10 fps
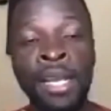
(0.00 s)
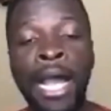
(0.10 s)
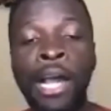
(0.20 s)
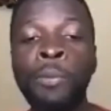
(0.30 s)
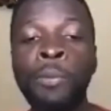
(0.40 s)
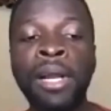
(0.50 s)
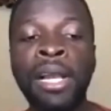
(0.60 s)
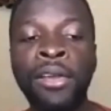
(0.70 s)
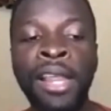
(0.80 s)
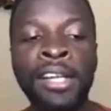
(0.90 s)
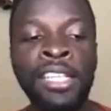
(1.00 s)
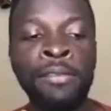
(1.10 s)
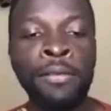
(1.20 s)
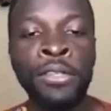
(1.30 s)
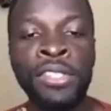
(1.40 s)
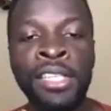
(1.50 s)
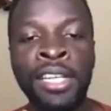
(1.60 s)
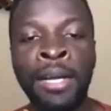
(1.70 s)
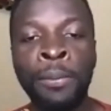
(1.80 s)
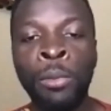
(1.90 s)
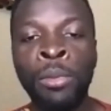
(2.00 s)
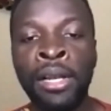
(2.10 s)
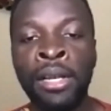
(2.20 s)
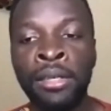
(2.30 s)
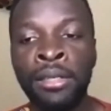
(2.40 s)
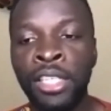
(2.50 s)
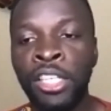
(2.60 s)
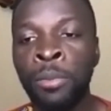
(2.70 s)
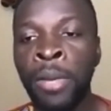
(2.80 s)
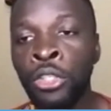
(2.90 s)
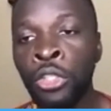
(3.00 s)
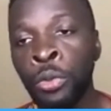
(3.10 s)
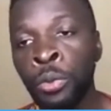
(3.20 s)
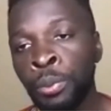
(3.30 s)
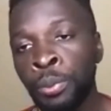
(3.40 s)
I hope I'm clear with that, Alphonse, and probably I'll take it back to you.